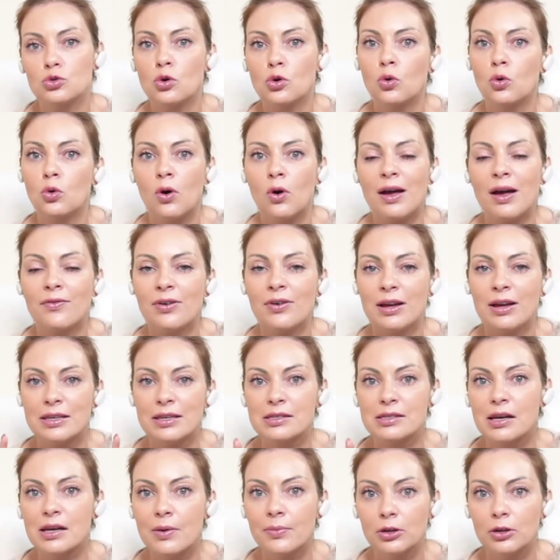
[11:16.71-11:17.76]
So whoever
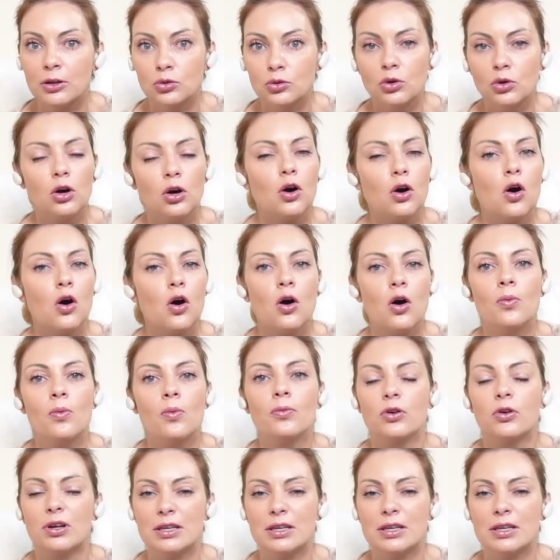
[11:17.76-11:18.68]
is coming to your home,